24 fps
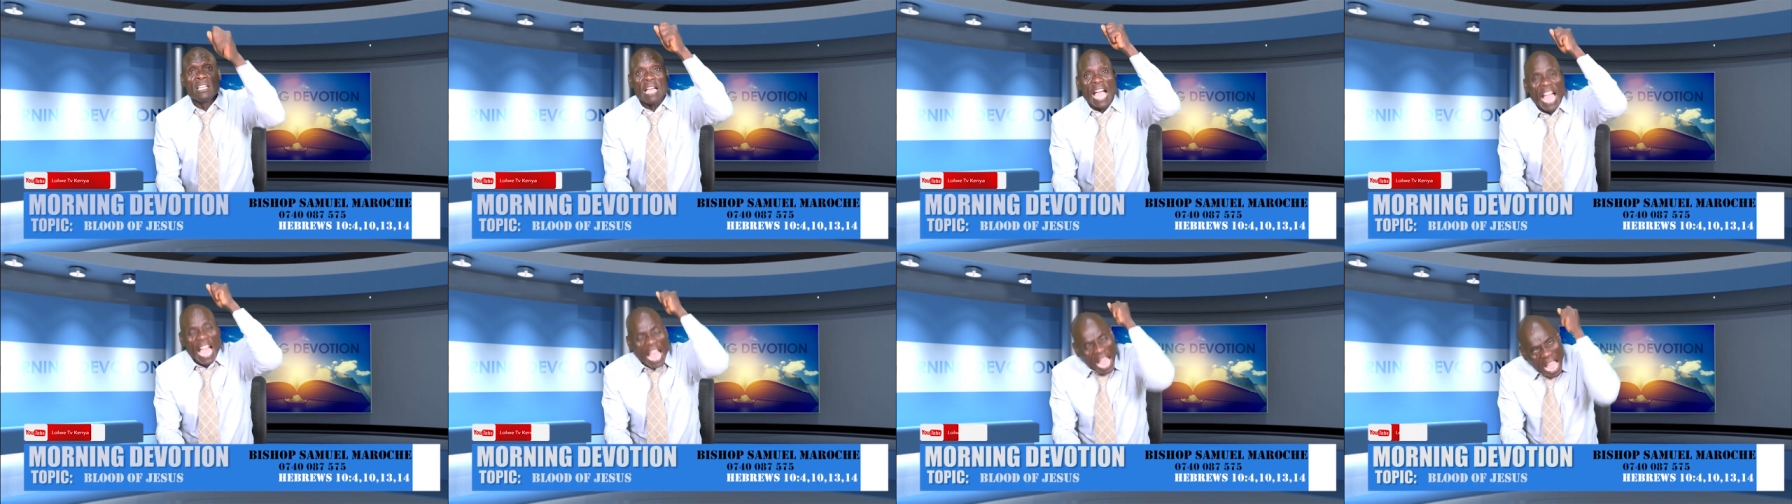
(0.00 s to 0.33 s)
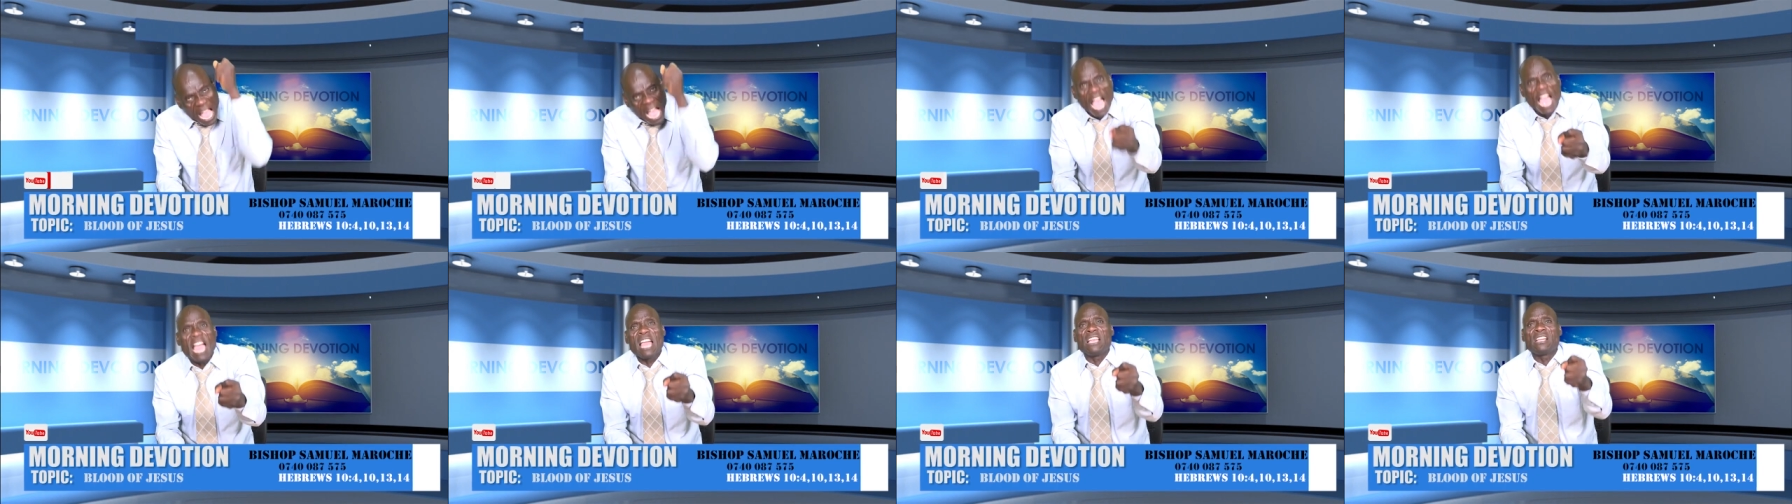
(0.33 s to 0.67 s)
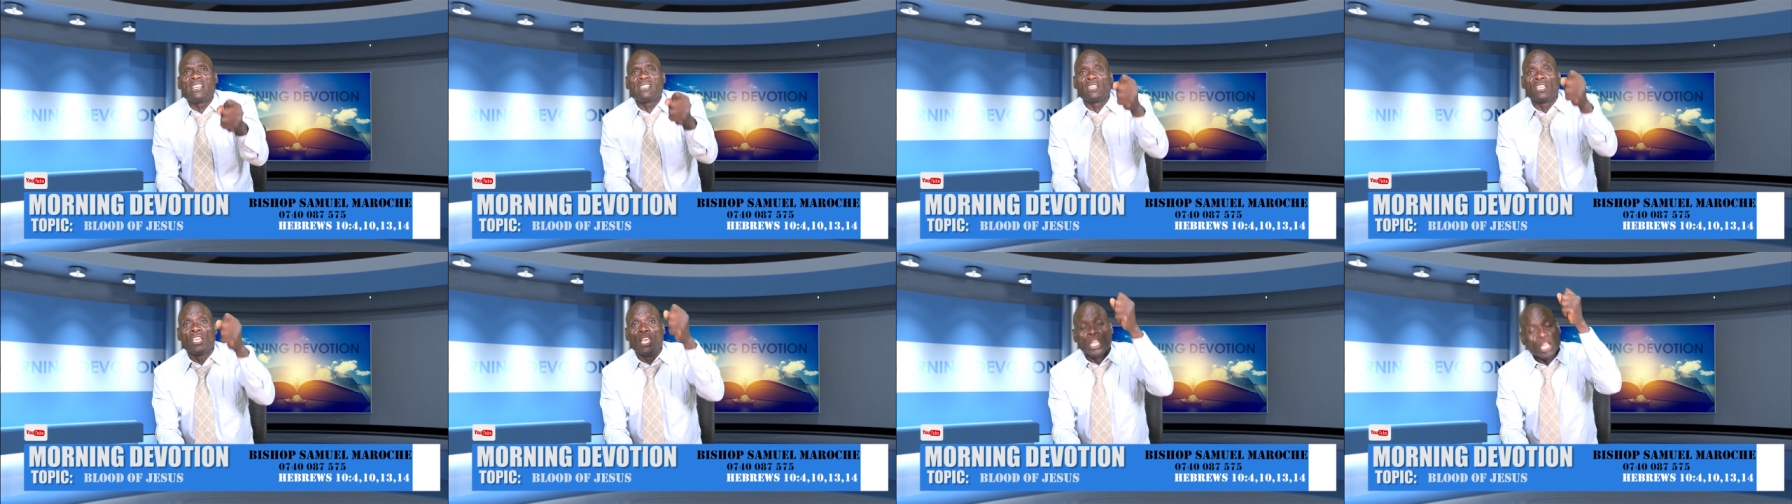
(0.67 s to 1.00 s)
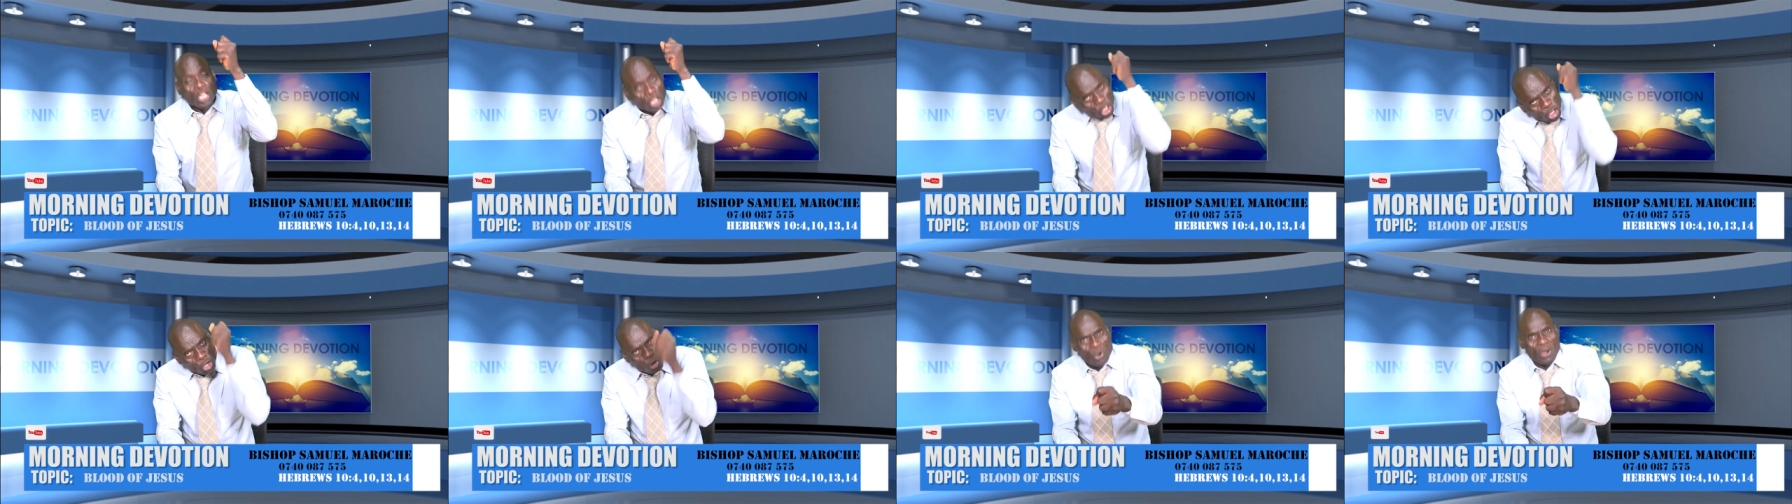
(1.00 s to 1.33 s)
and
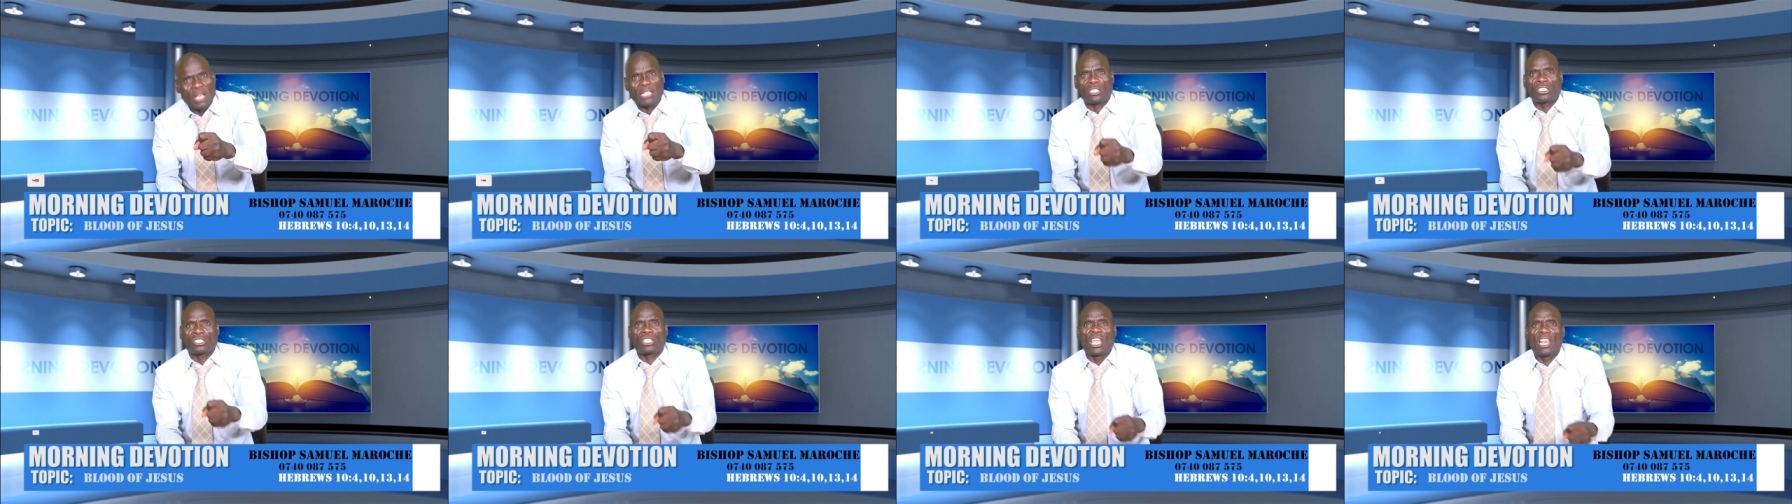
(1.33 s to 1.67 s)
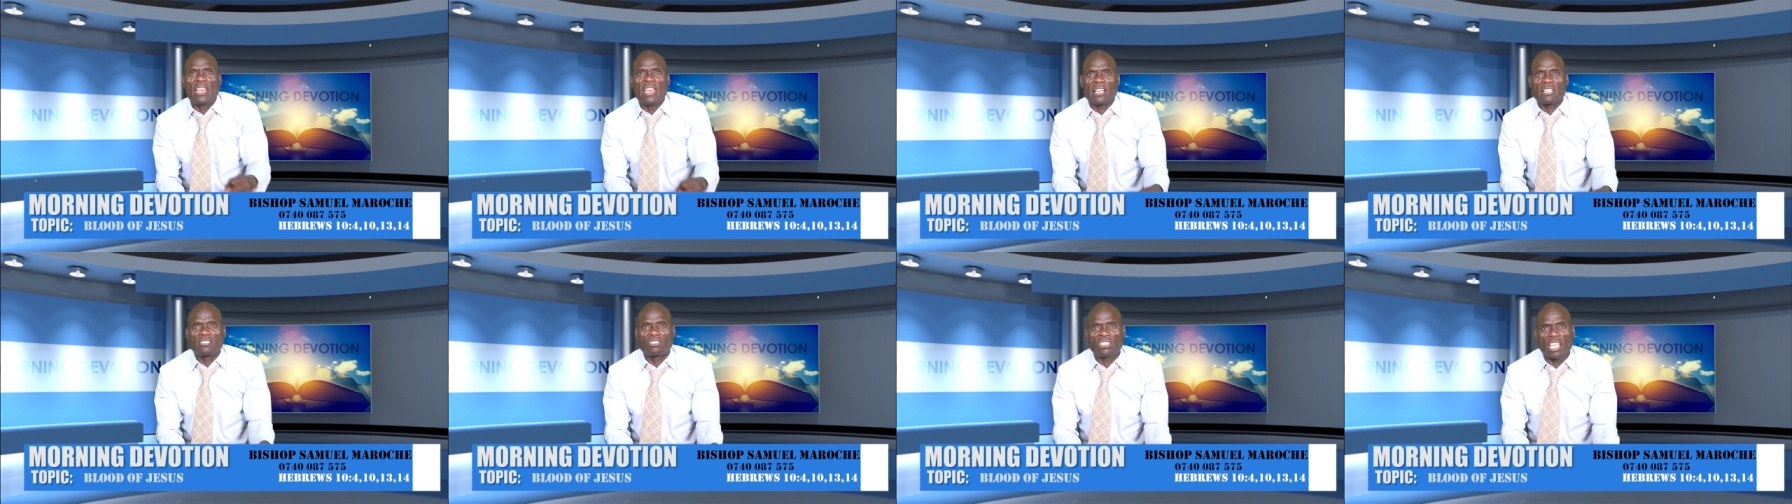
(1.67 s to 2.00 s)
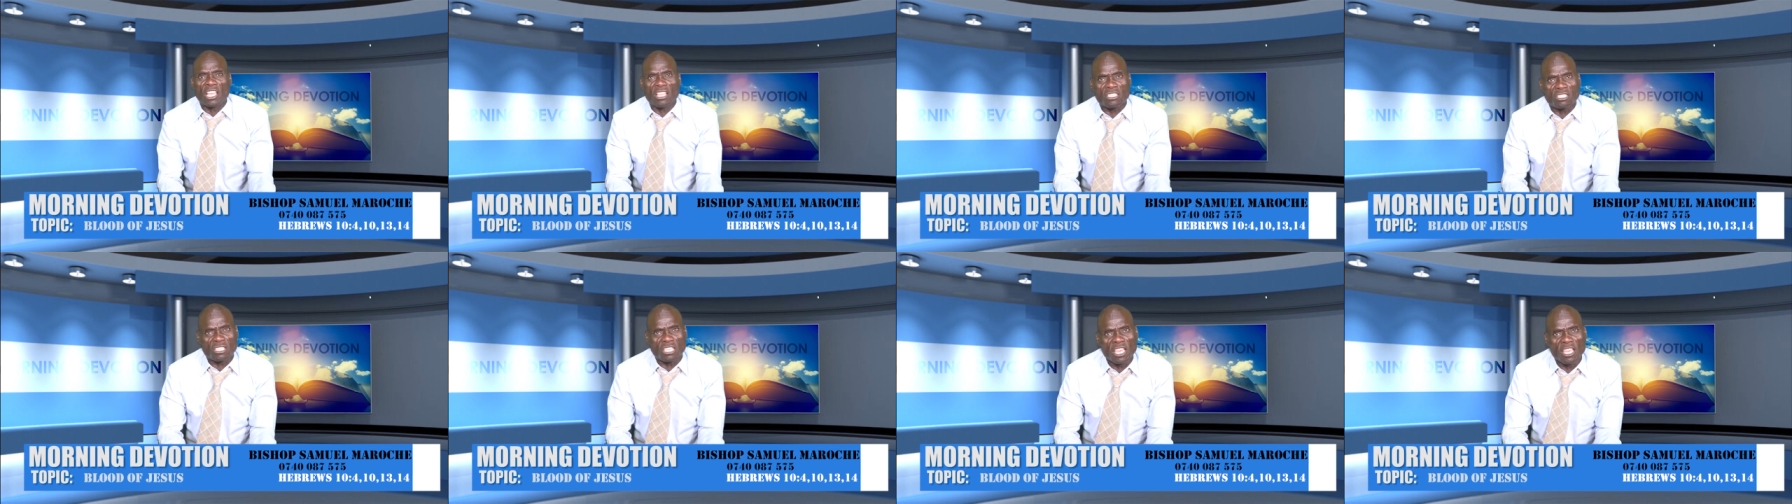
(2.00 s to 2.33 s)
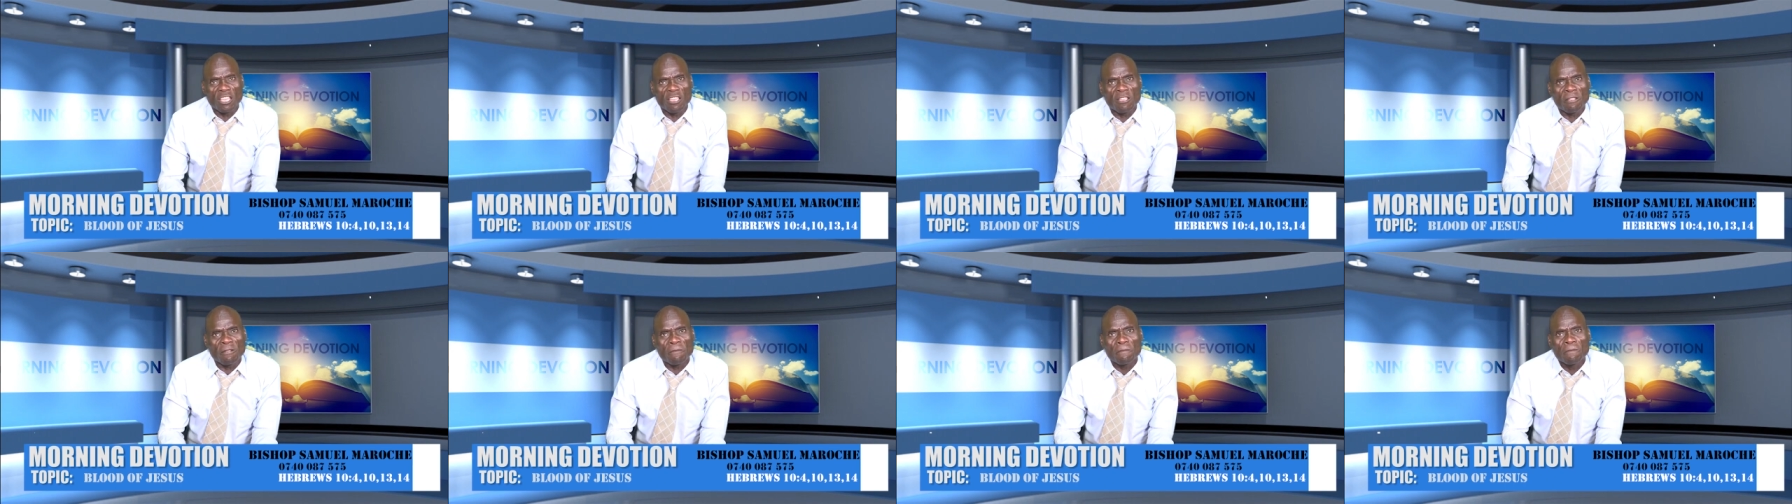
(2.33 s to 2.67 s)
you are still
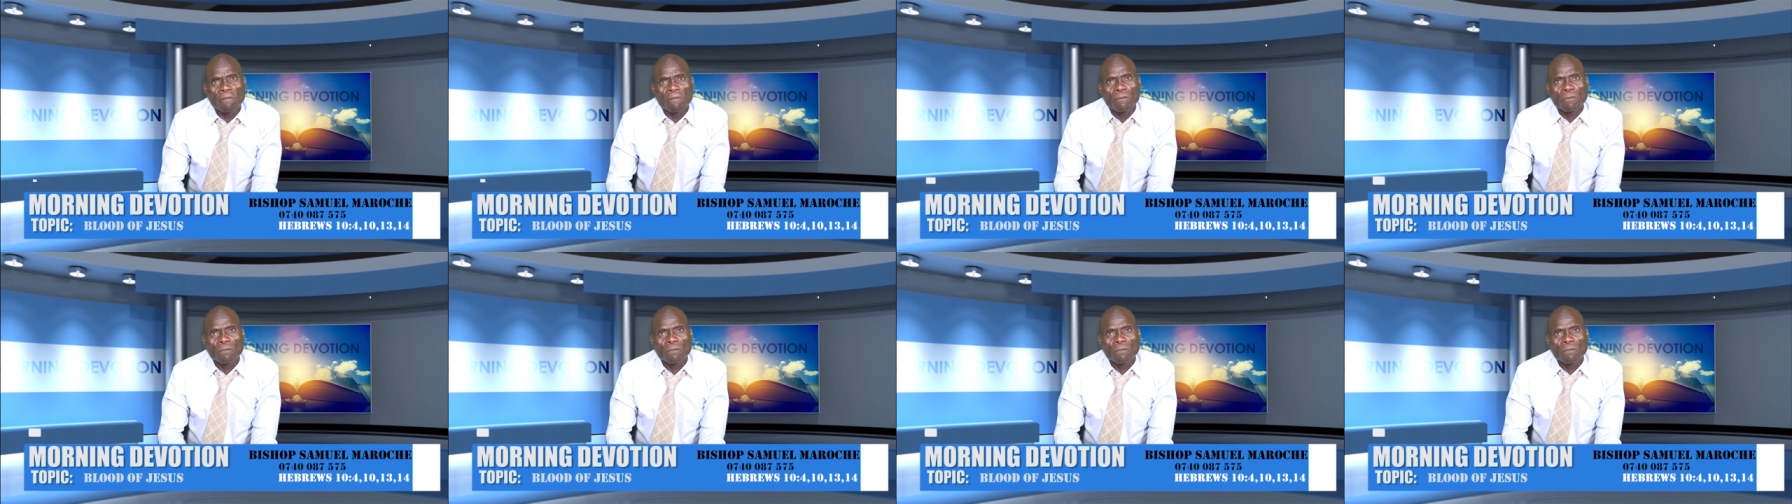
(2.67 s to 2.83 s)
existing,